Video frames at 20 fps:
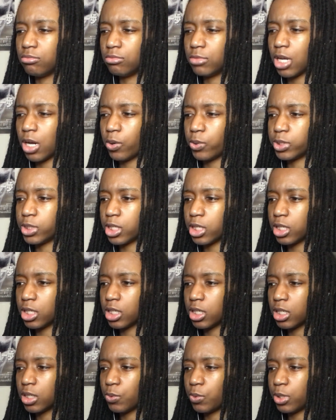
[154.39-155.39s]
now he's here
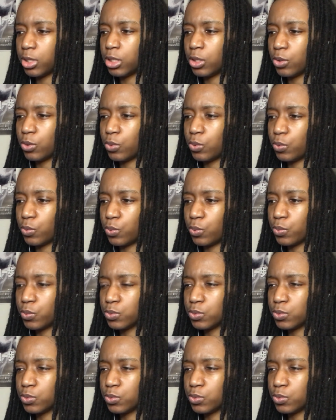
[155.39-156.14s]
with no